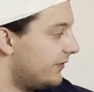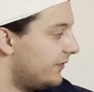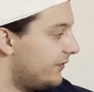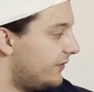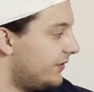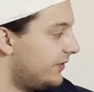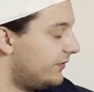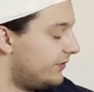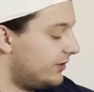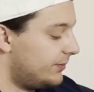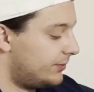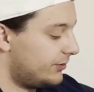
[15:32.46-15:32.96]

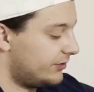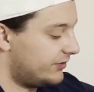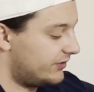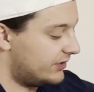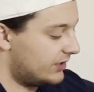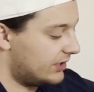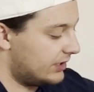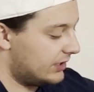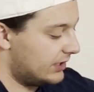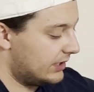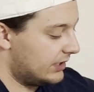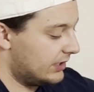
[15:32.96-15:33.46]

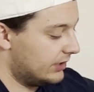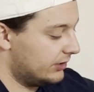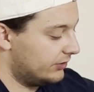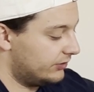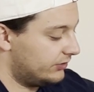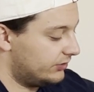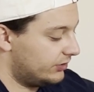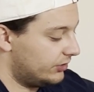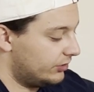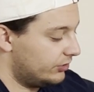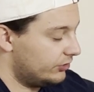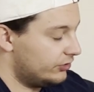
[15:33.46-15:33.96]
50%
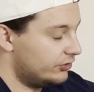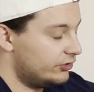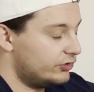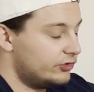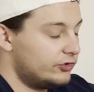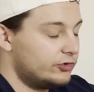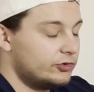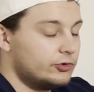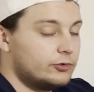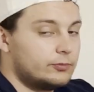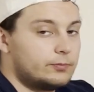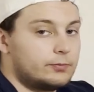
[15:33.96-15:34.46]
is
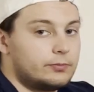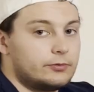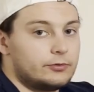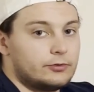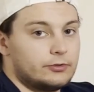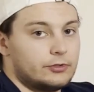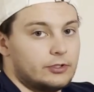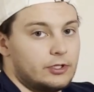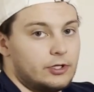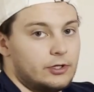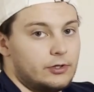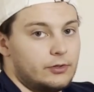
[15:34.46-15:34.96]
super
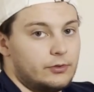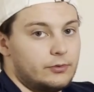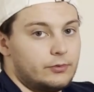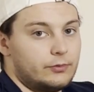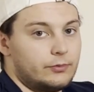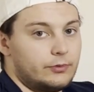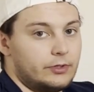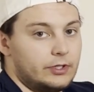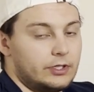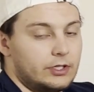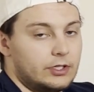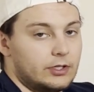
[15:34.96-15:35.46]
low
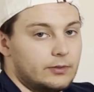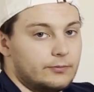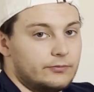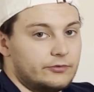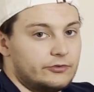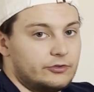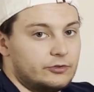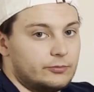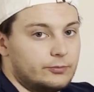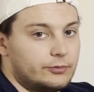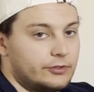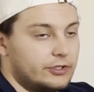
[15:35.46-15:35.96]
when it comes
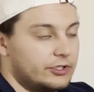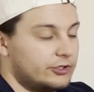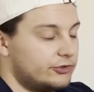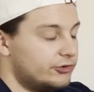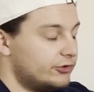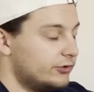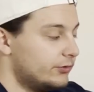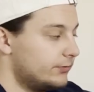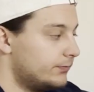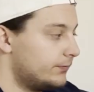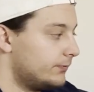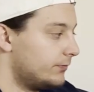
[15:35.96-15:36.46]
to
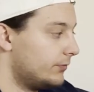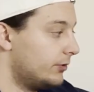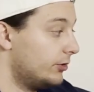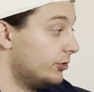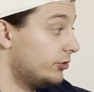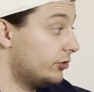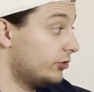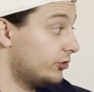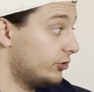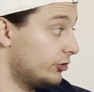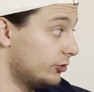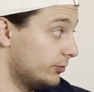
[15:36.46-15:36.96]
prediction.
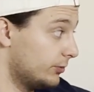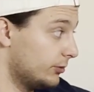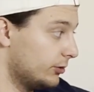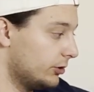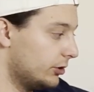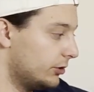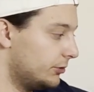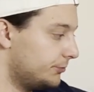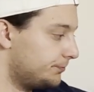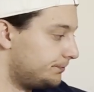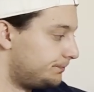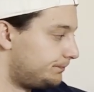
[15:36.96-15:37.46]
Super
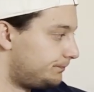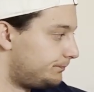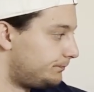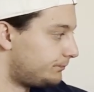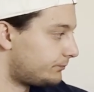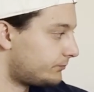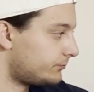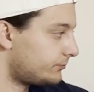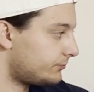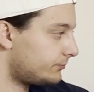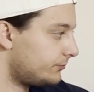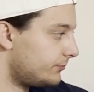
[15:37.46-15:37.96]
low.
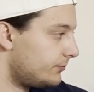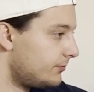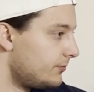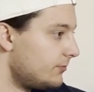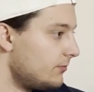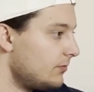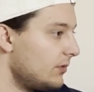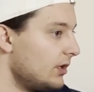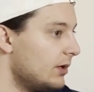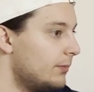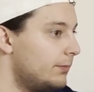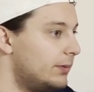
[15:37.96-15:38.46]

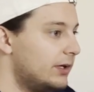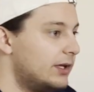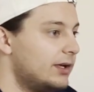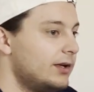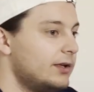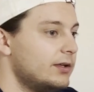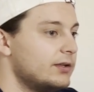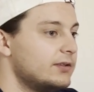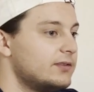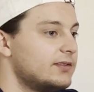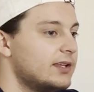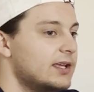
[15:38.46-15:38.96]

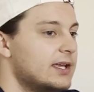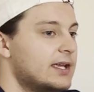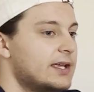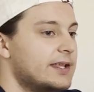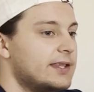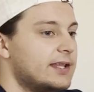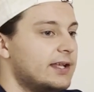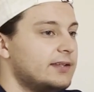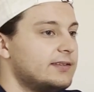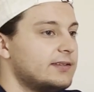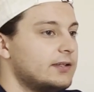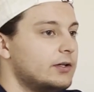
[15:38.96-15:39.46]
Because
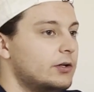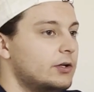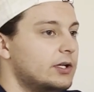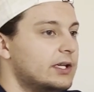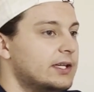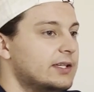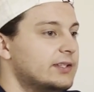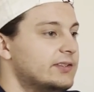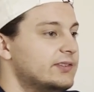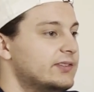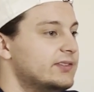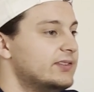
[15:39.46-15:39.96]
that's
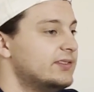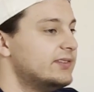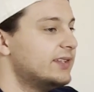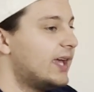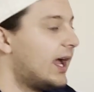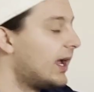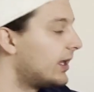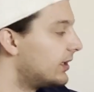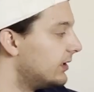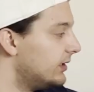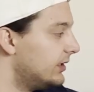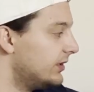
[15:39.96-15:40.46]

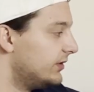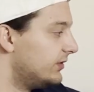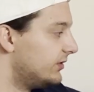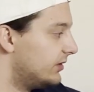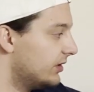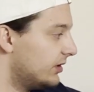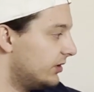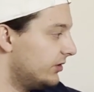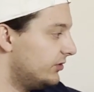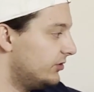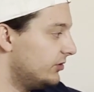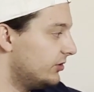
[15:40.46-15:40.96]
exactly as
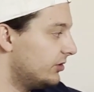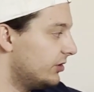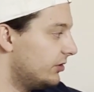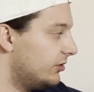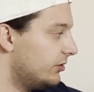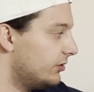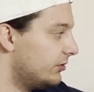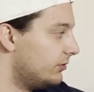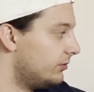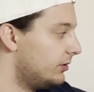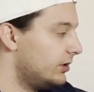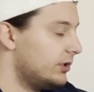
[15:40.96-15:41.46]
good as you could
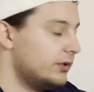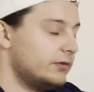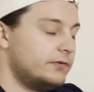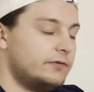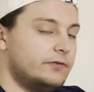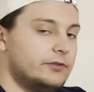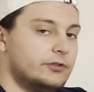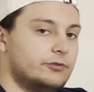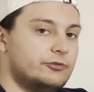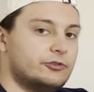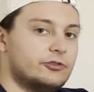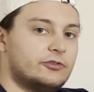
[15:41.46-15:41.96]
do if
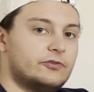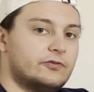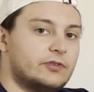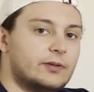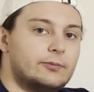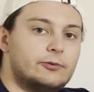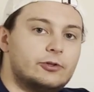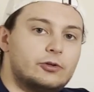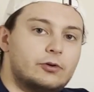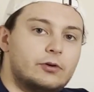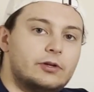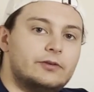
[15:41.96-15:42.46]
you just
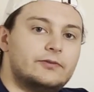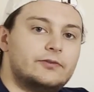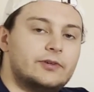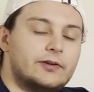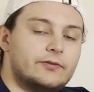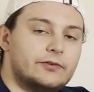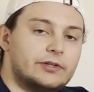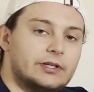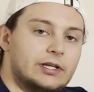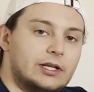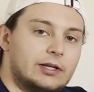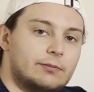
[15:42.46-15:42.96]
flipped a coin for
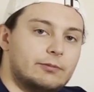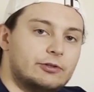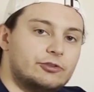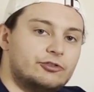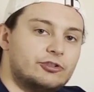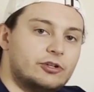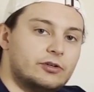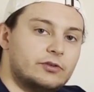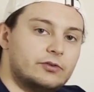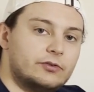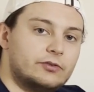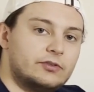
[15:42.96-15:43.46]
every game and
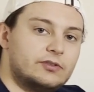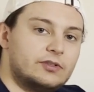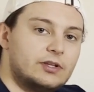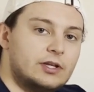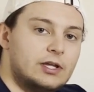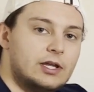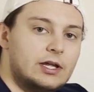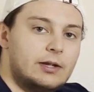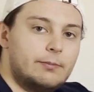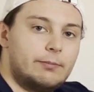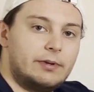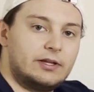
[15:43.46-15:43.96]
chose
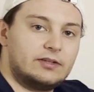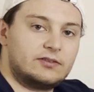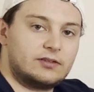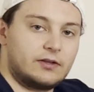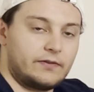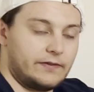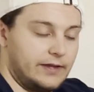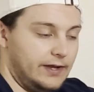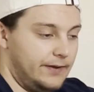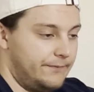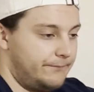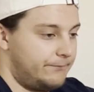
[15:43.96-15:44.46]
based
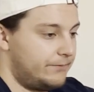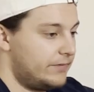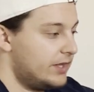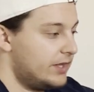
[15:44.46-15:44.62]
on that.